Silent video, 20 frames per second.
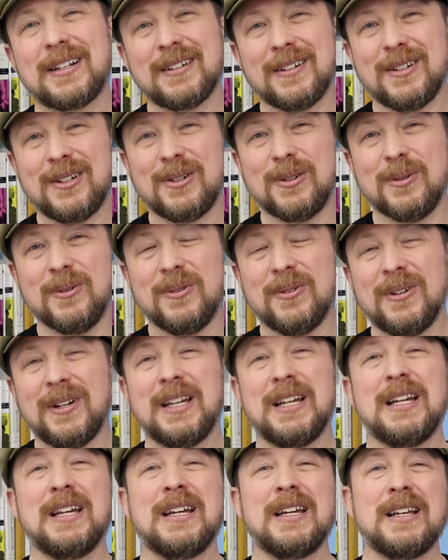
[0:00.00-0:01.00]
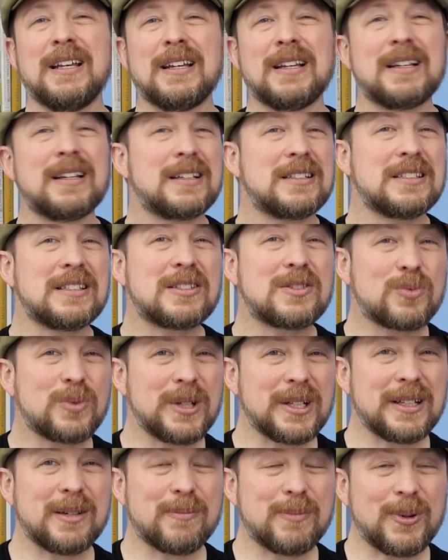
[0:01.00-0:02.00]
to do. Because this is
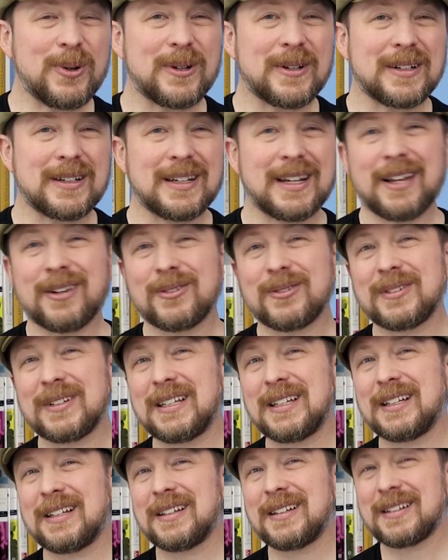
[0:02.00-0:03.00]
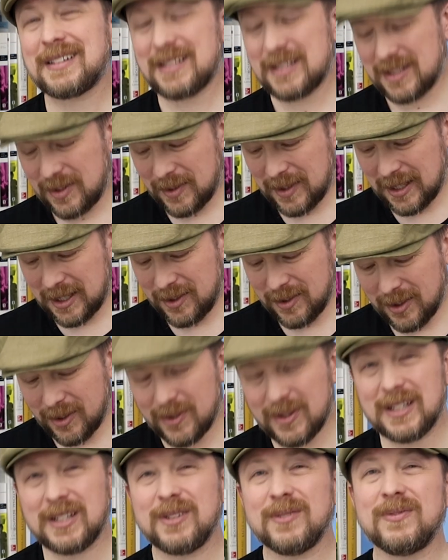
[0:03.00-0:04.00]
really important, not only so that you know
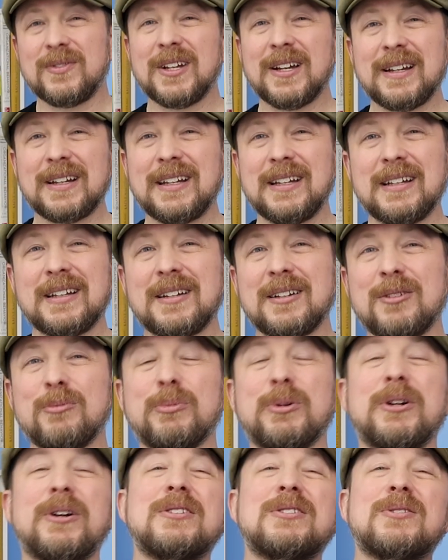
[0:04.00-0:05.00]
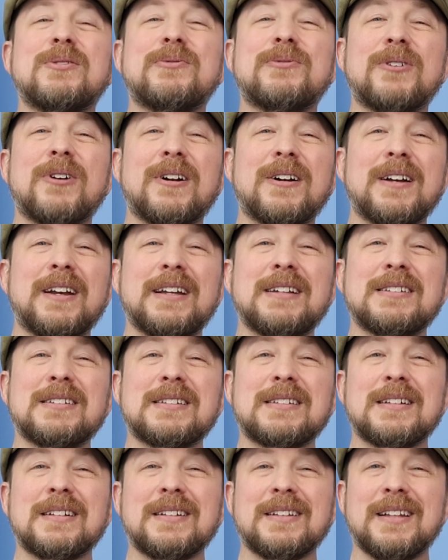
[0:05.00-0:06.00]
that you've done it, but also for our
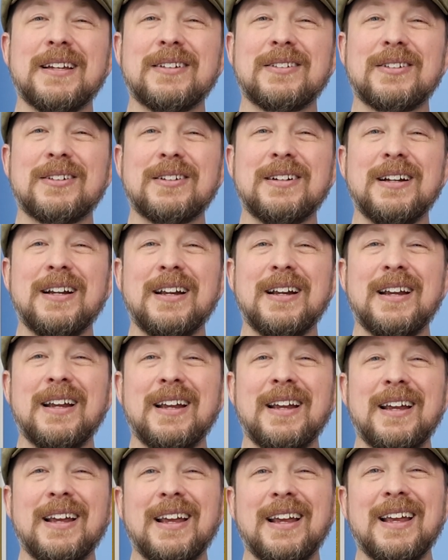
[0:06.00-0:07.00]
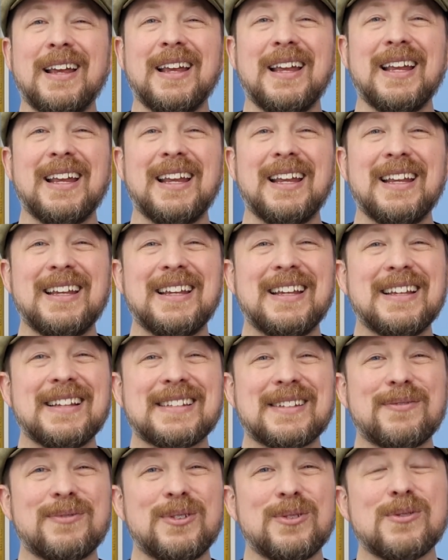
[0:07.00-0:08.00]
next letter is
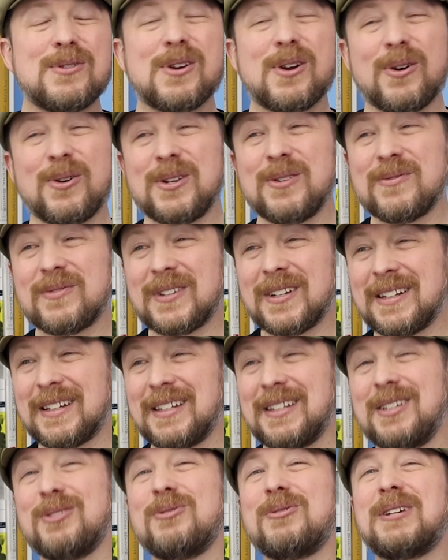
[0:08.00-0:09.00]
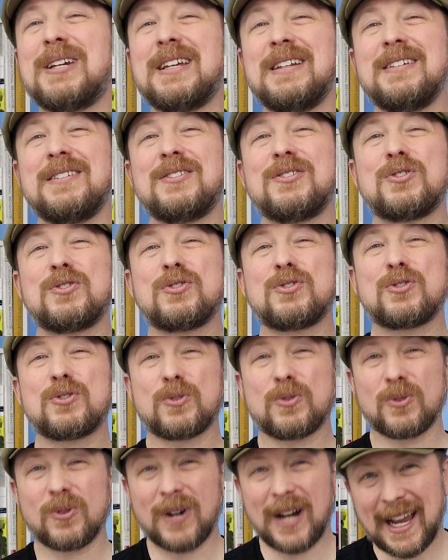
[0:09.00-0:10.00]
if you know you've done it, you can
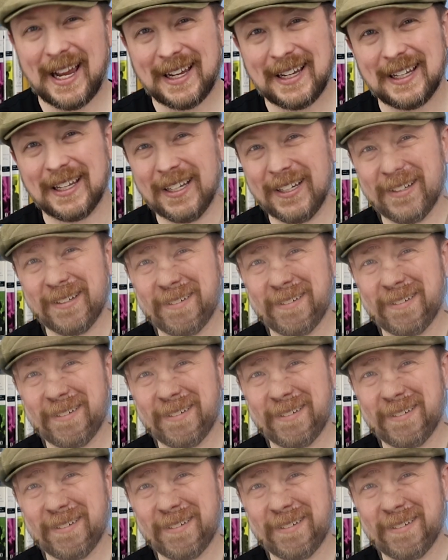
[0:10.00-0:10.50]
track it.